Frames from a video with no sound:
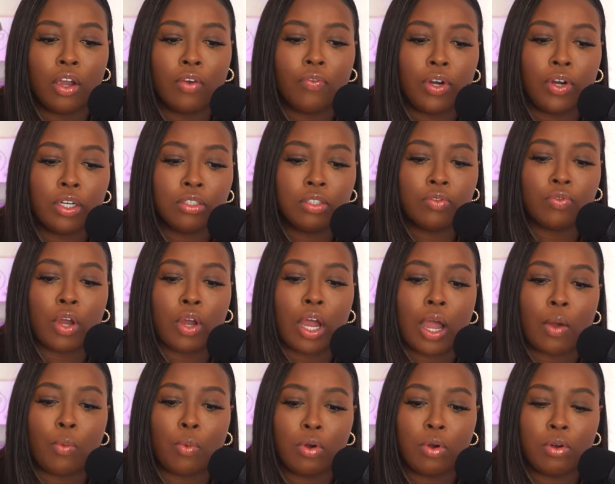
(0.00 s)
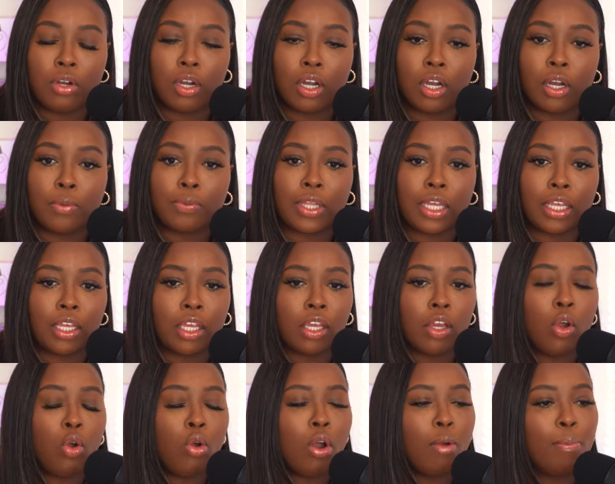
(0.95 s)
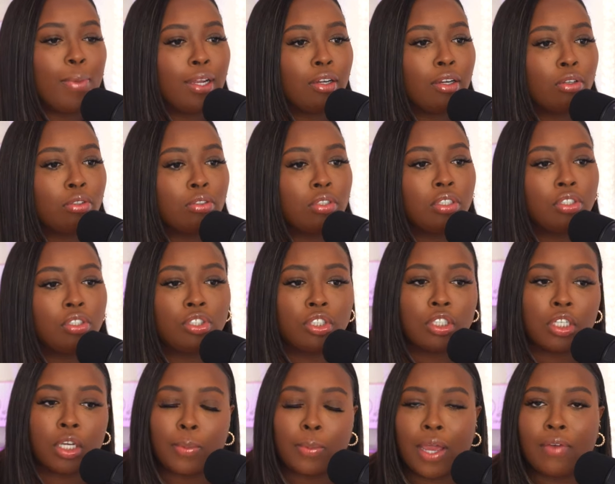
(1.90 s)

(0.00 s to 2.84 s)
First of all, I woke up thinking, oh, I'm about to go to the gym,